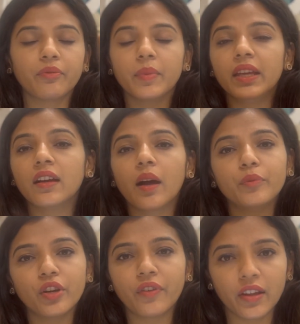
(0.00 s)
made a
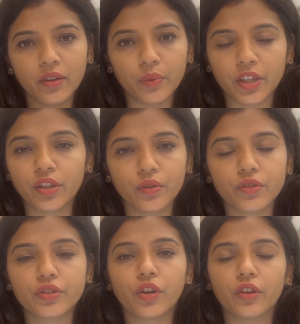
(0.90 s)
couple of other
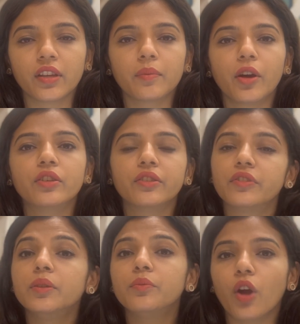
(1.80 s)
videos talking about
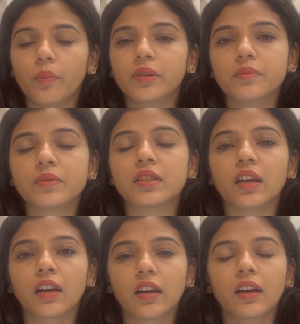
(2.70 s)
different problems
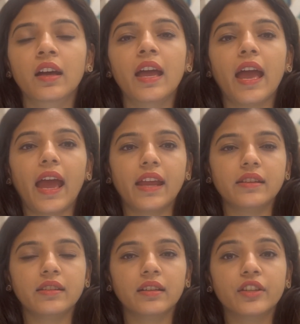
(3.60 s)

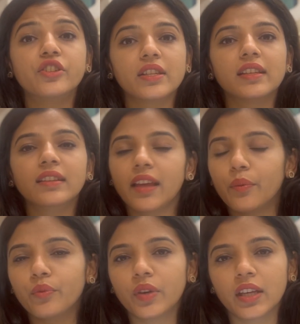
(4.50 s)
and addressing
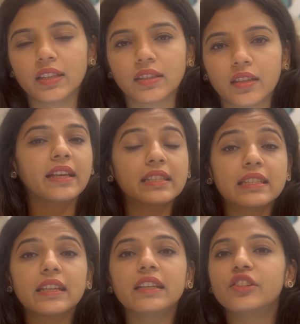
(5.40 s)
them with
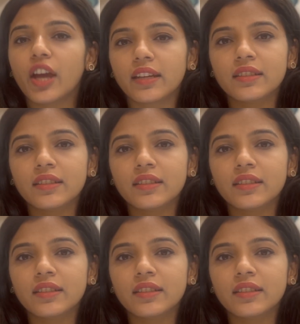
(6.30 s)
existing tried and